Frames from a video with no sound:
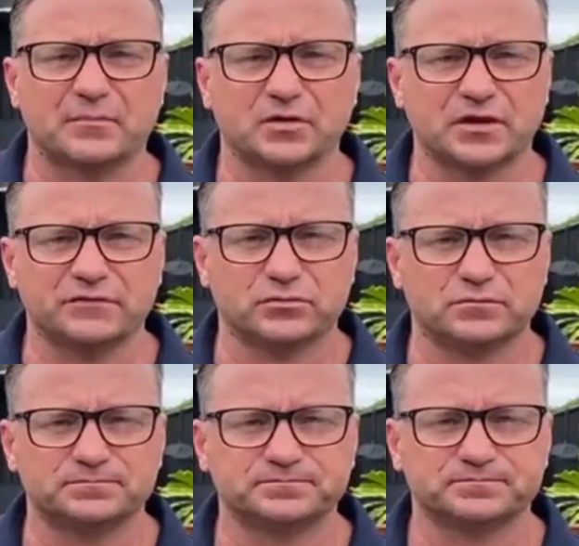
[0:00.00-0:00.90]
unbelievable.
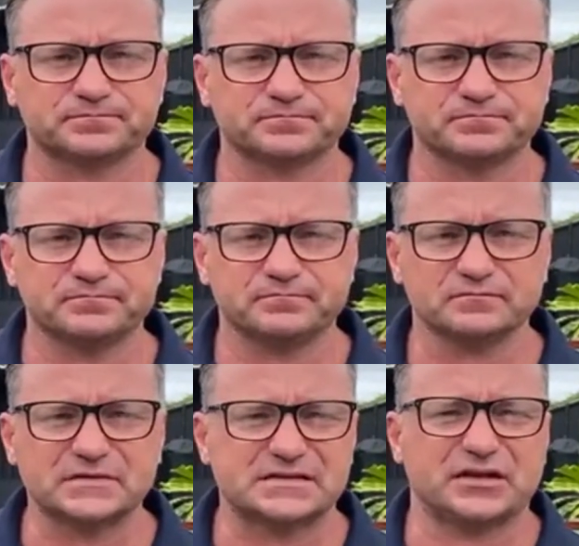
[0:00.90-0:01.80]

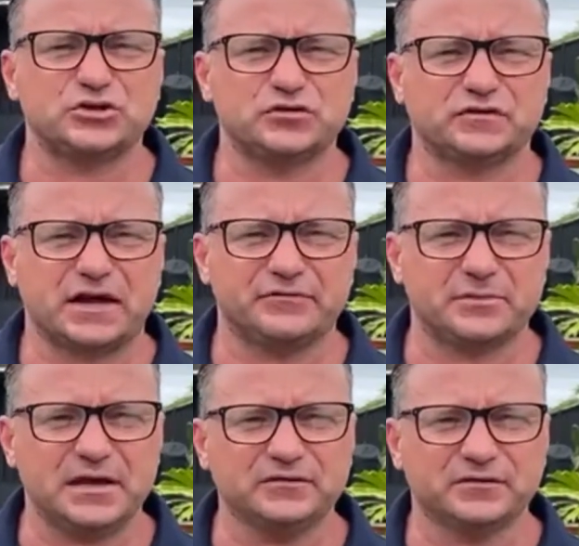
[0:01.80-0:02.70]
Is that a huge saving,
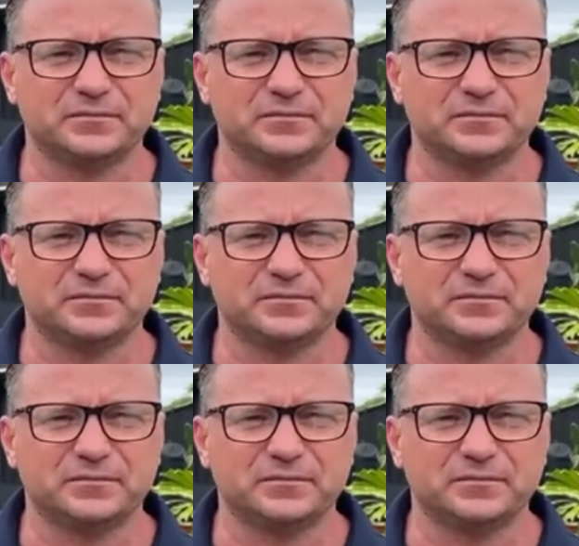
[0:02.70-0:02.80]
Megs?